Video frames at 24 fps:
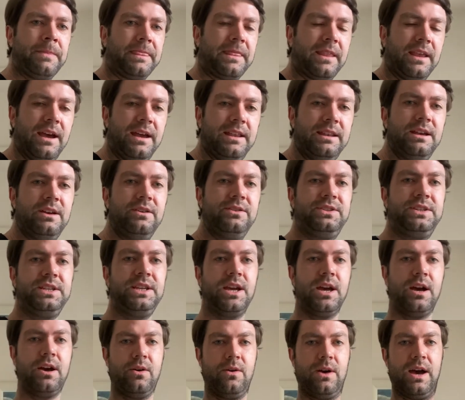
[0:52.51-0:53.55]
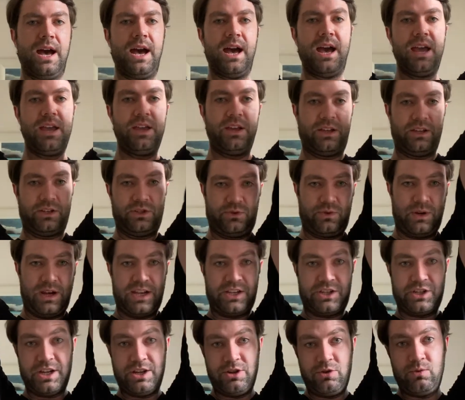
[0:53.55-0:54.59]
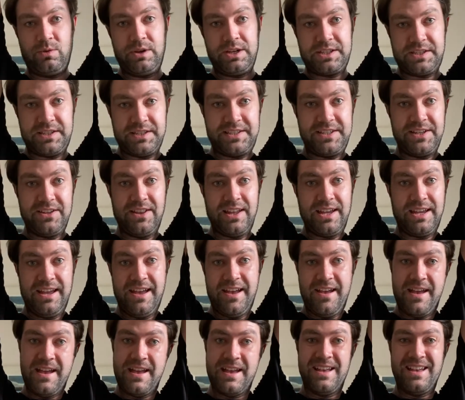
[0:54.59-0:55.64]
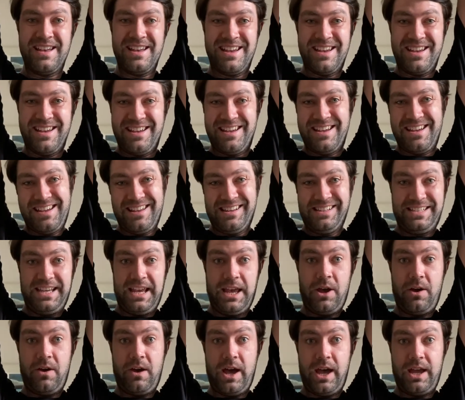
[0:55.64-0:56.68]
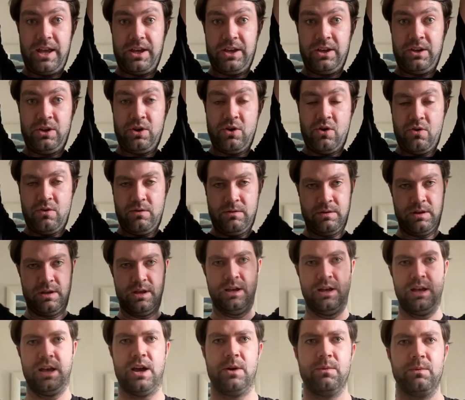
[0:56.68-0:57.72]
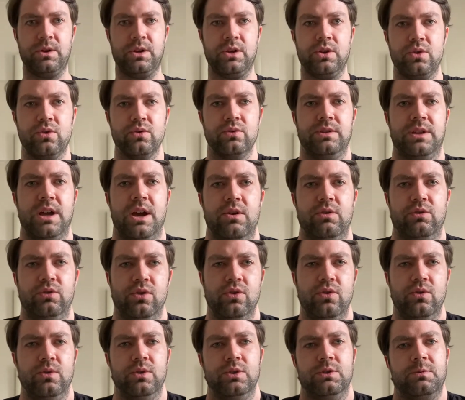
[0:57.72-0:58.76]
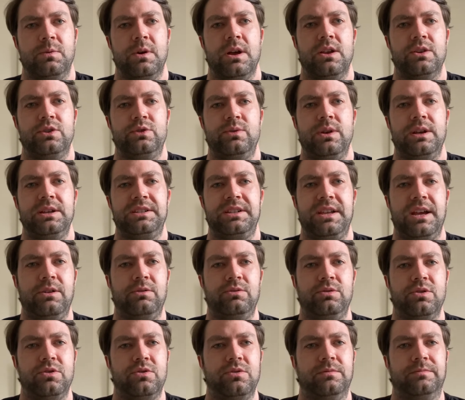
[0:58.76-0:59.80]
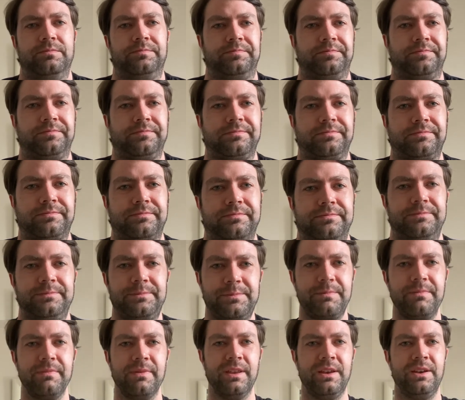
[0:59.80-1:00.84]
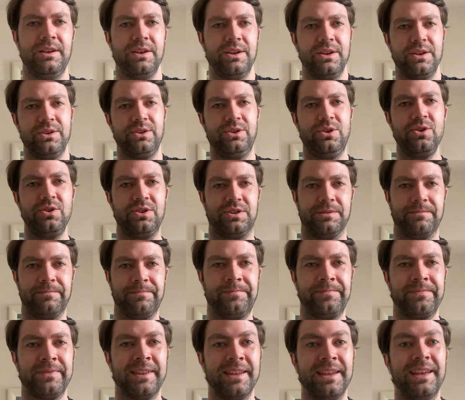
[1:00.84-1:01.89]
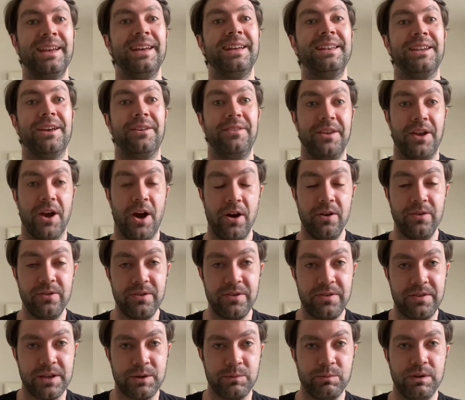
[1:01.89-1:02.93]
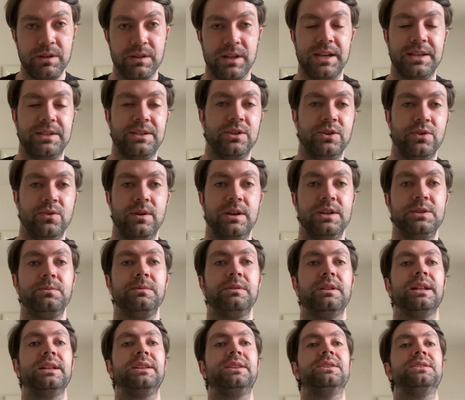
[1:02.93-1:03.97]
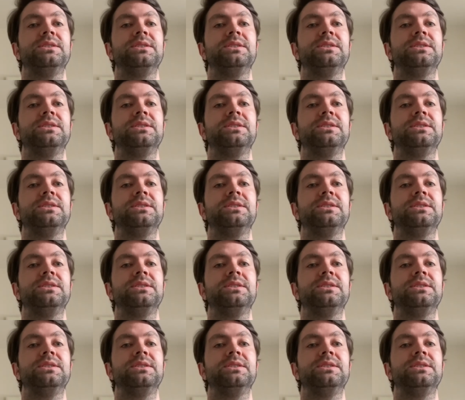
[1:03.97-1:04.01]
And now see how high you can stretch. Can you reach the ceiling? See how high you can go? And we can go down low as well, stretch down low. Good. Now the other thing we like to do is we like to